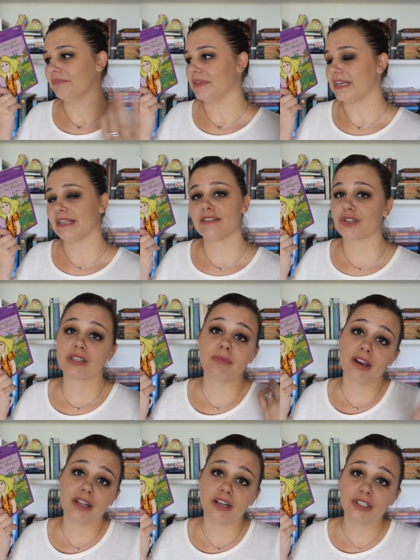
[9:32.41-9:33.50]
that it's just
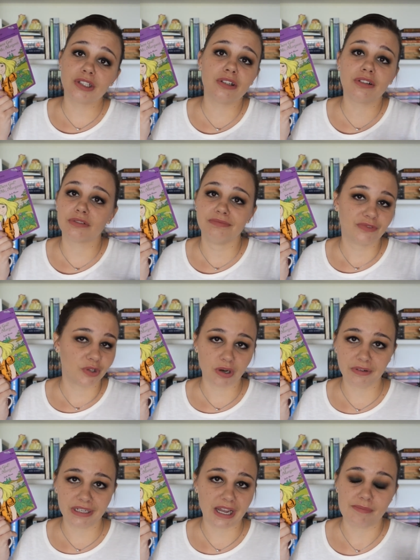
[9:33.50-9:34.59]
about a young girl
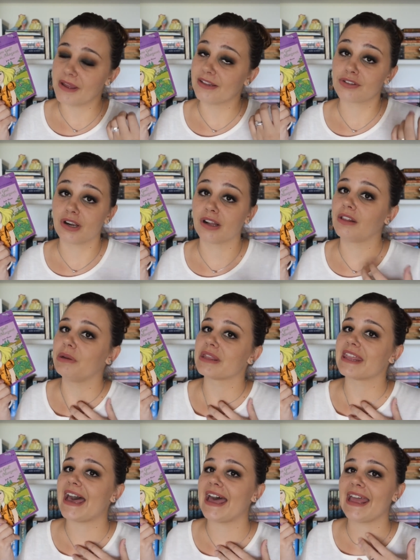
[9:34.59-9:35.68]
growing up and struggling with
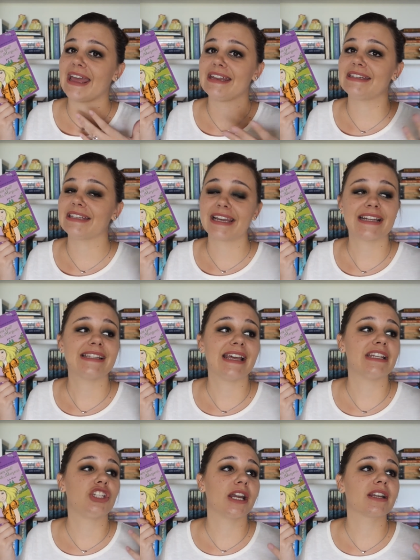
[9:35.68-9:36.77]
that. And like I
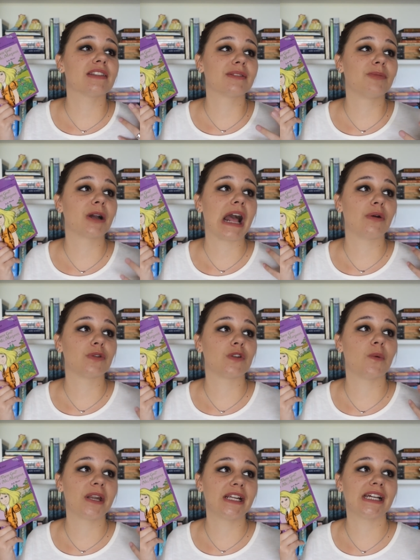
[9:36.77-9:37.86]
said, checked this book out
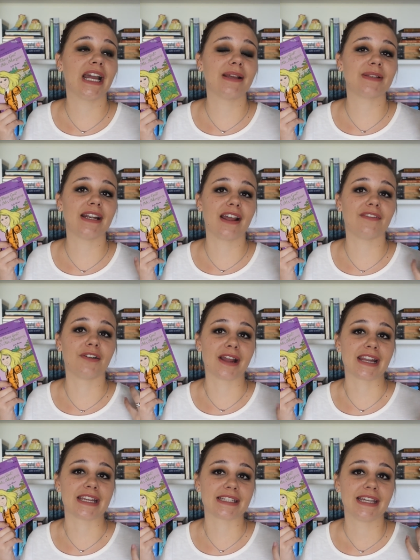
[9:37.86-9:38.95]
so many times and never
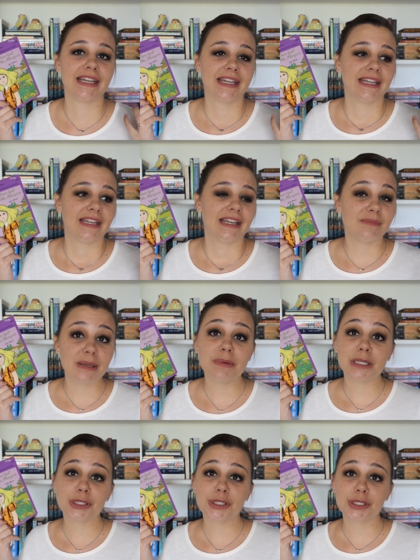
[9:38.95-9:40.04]
read it. And maybe
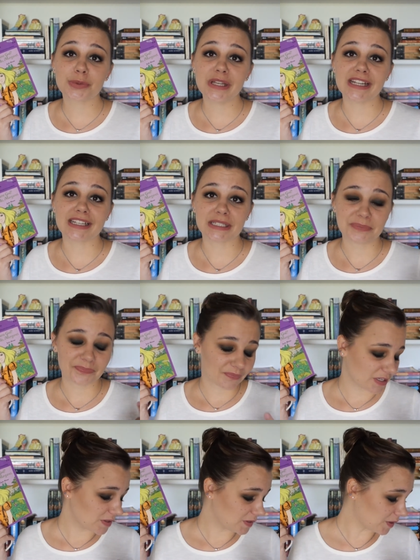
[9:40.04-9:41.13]
I should just read it.
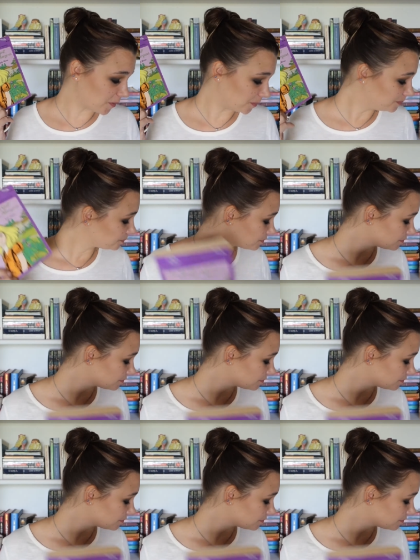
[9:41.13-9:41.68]
So